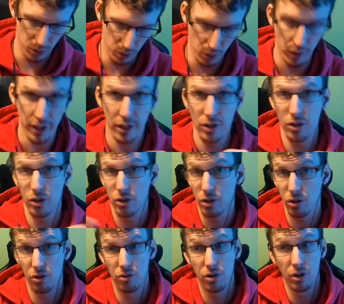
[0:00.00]
or I can just
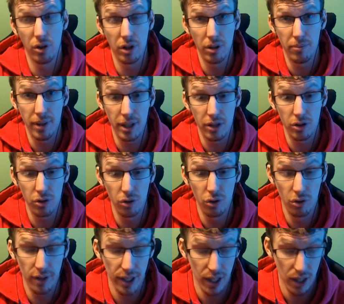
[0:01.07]
concentrate on the main story.